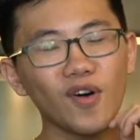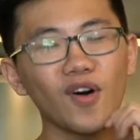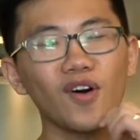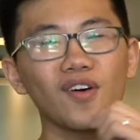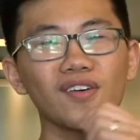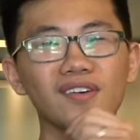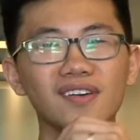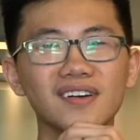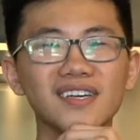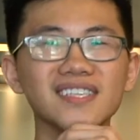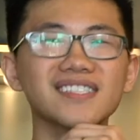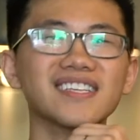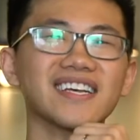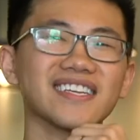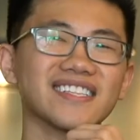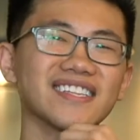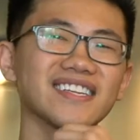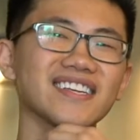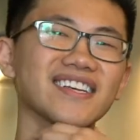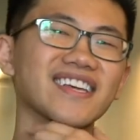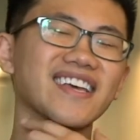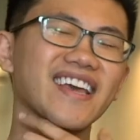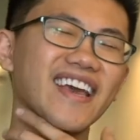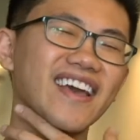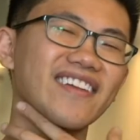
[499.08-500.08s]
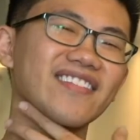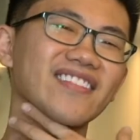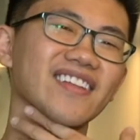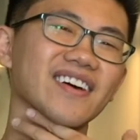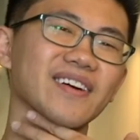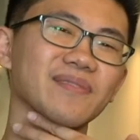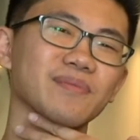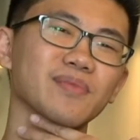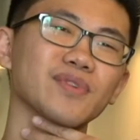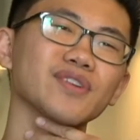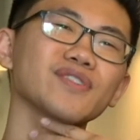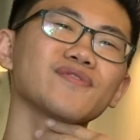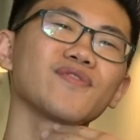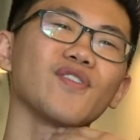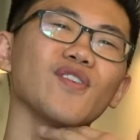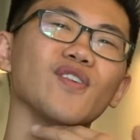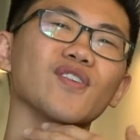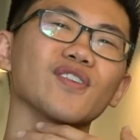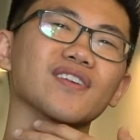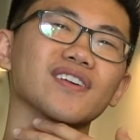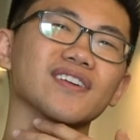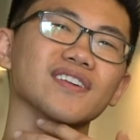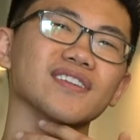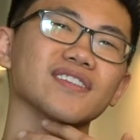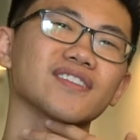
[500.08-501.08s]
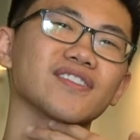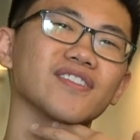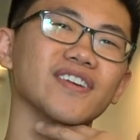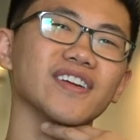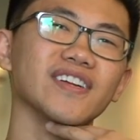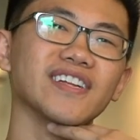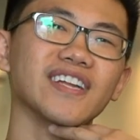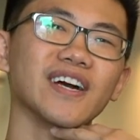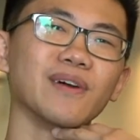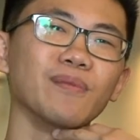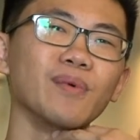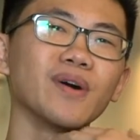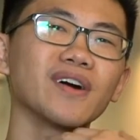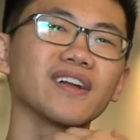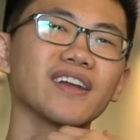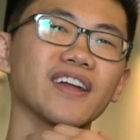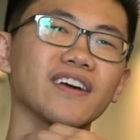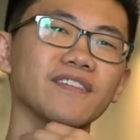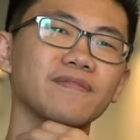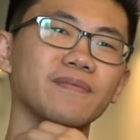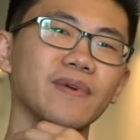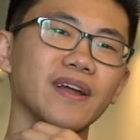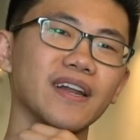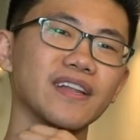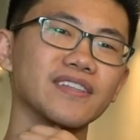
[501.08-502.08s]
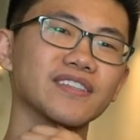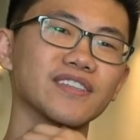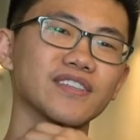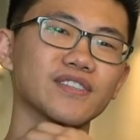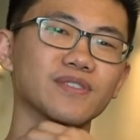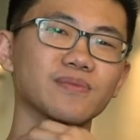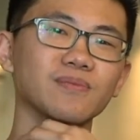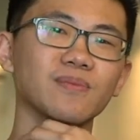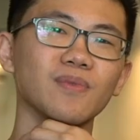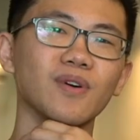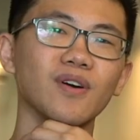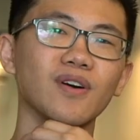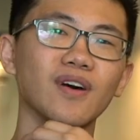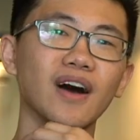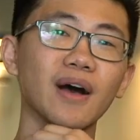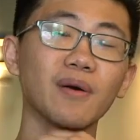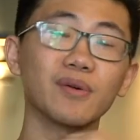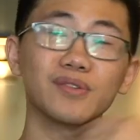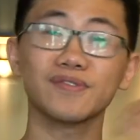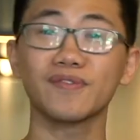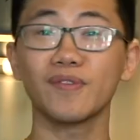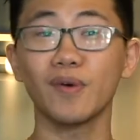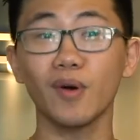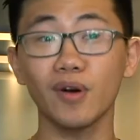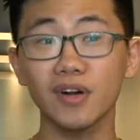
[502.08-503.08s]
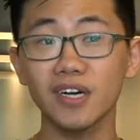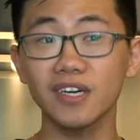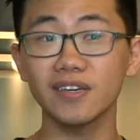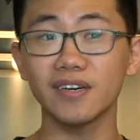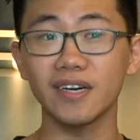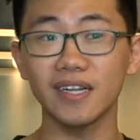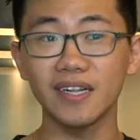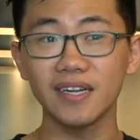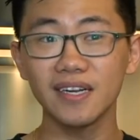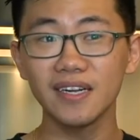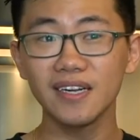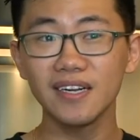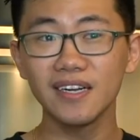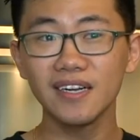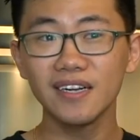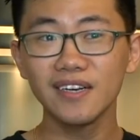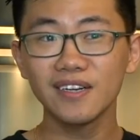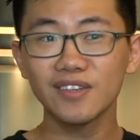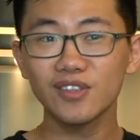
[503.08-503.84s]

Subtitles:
For hawkers, I think can. Because for hawkers, right, their work-life balance is more. I was from hawker.